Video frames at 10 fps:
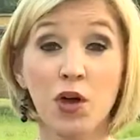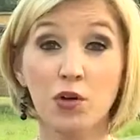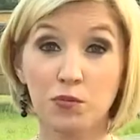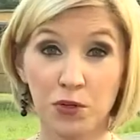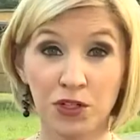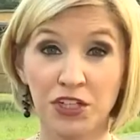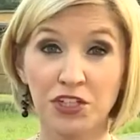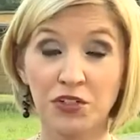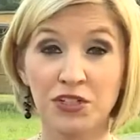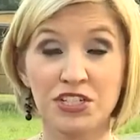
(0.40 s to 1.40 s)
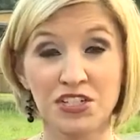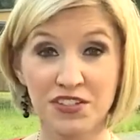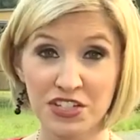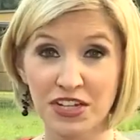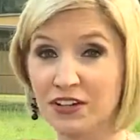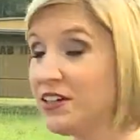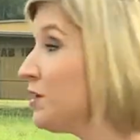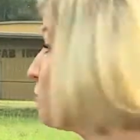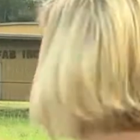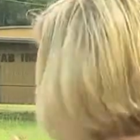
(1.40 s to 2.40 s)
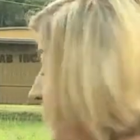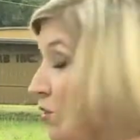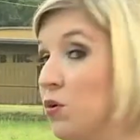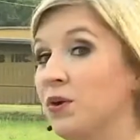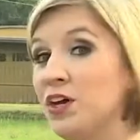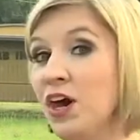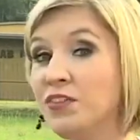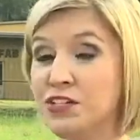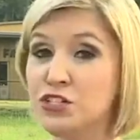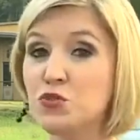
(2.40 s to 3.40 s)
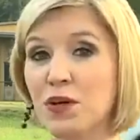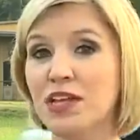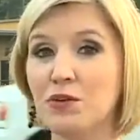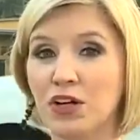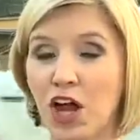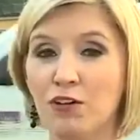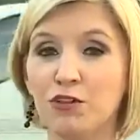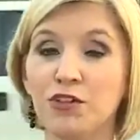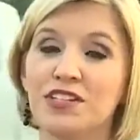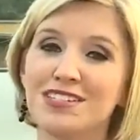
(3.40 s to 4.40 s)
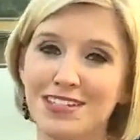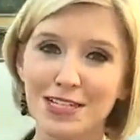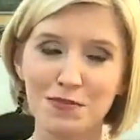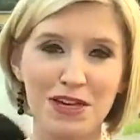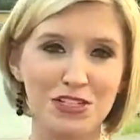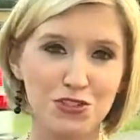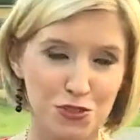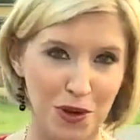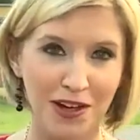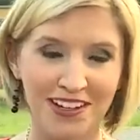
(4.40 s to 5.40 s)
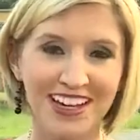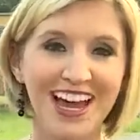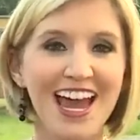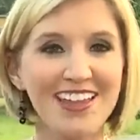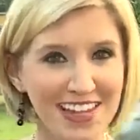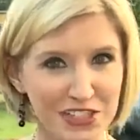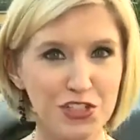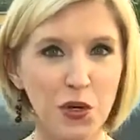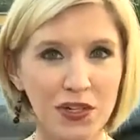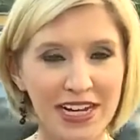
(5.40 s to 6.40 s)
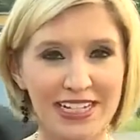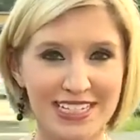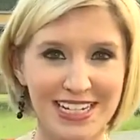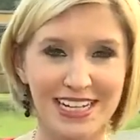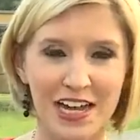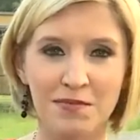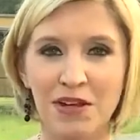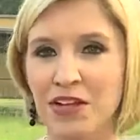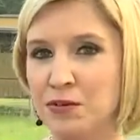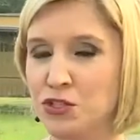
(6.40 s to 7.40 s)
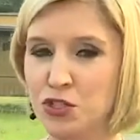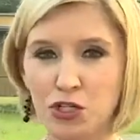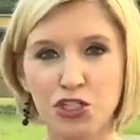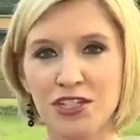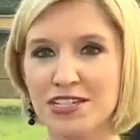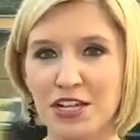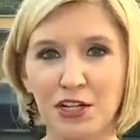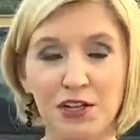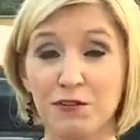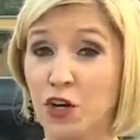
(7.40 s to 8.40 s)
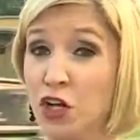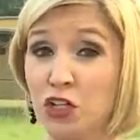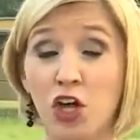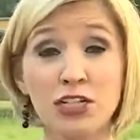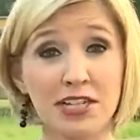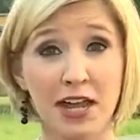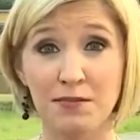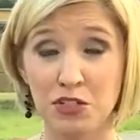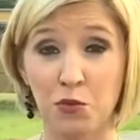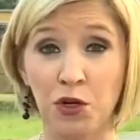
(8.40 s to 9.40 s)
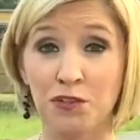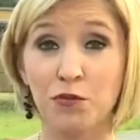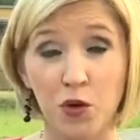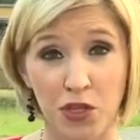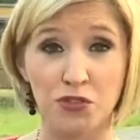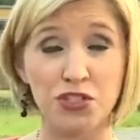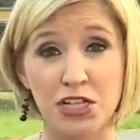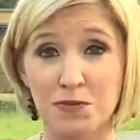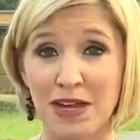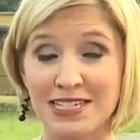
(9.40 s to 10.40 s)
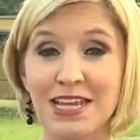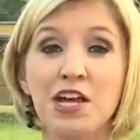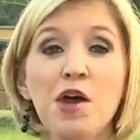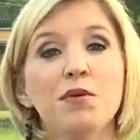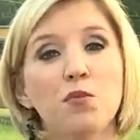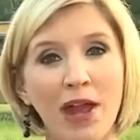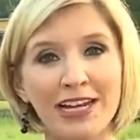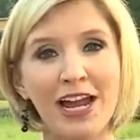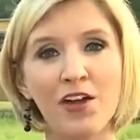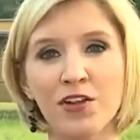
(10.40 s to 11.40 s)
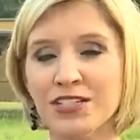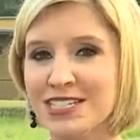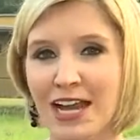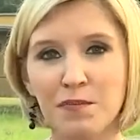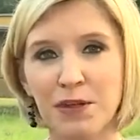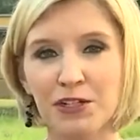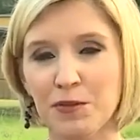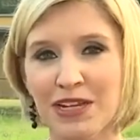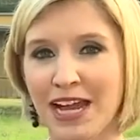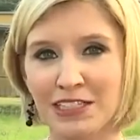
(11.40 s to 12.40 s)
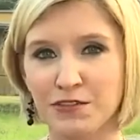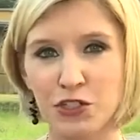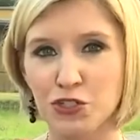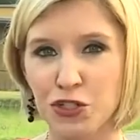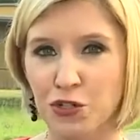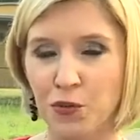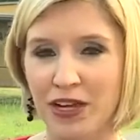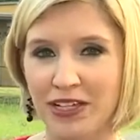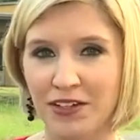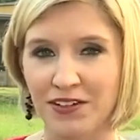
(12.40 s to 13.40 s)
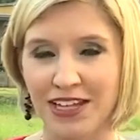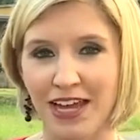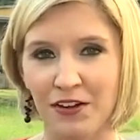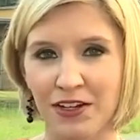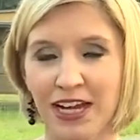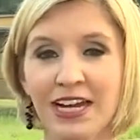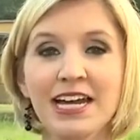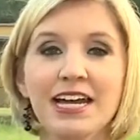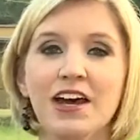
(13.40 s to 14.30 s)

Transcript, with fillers: Well, broken units Eunice, in this area right here where we are, this is where they recovered the suspect's truck and that stolen ATM. Now, they were searching this area for a long time this morning for those suspects, but right now there does not appear to be an active search underway here in the area.